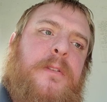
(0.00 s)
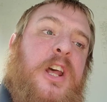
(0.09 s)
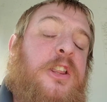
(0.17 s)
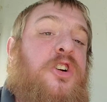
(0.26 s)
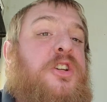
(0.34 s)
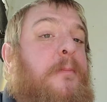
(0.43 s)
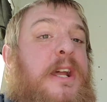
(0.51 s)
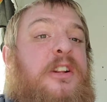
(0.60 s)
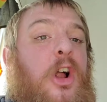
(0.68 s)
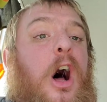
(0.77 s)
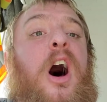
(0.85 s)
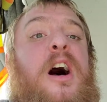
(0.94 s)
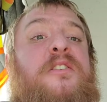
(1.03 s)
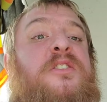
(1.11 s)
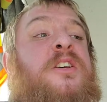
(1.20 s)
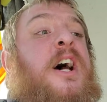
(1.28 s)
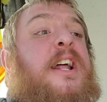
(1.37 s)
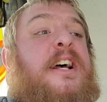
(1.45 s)
There should be
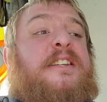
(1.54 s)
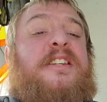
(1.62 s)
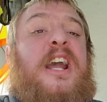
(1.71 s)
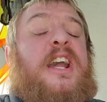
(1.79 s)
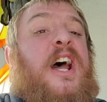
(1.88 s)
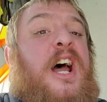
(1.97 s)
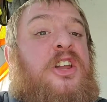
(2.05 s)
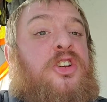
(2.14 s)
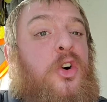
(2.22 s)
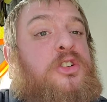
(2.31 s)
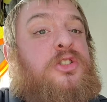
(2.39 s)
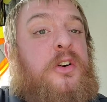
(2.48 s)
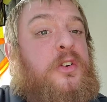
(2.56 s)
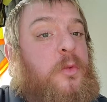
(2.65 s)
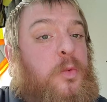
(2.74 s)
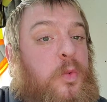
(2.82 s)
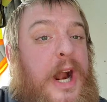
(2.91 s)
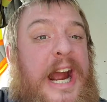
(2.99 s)
laws that say your
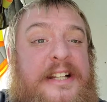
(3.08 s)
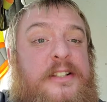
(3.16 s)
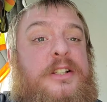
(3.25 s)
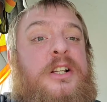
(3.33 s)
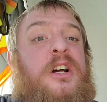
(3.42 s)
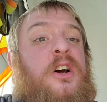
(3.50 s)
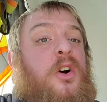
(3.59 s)
direct